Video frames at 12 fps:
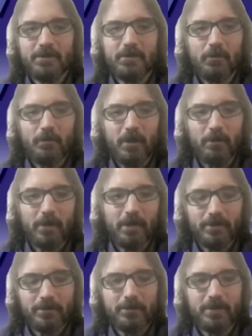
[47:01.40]
to know about
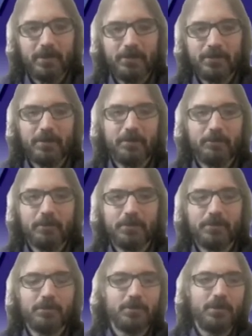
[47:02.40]
records retention and
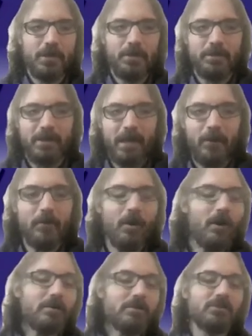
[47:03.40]
what you should keep and how
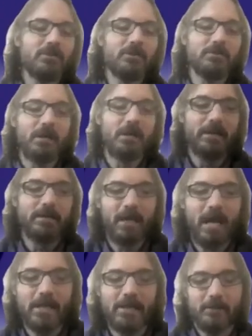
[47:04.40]
long. So I
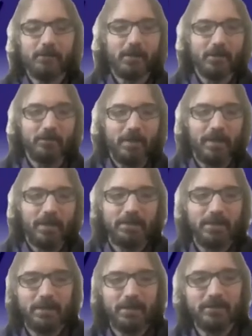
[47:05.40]
highly
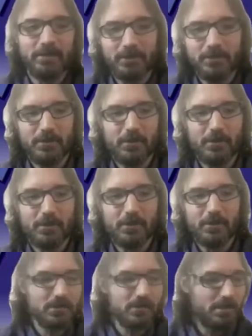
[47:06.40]
recommend getting in touch with those
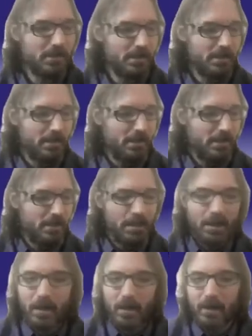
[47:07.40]
folks.
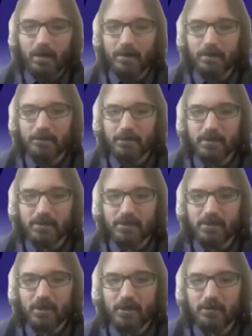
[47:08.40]
Let's
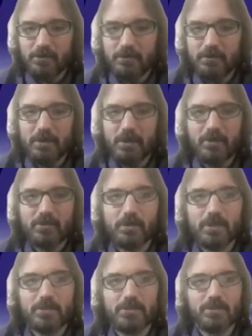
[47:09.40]
go to the next
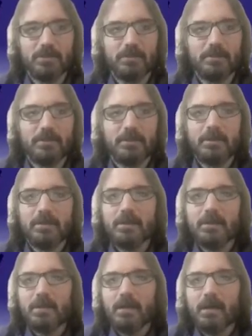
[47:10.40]
question.
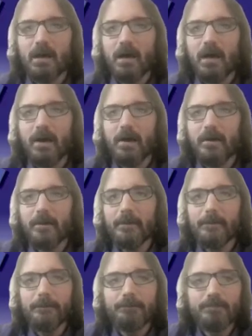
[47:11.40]

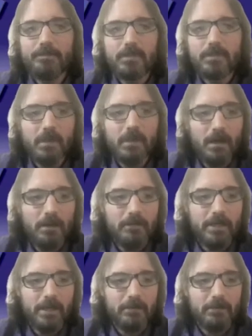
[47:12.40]

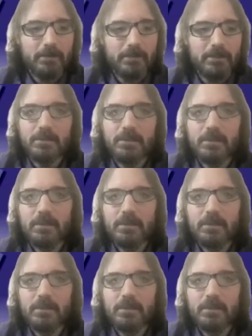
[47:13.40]
We had one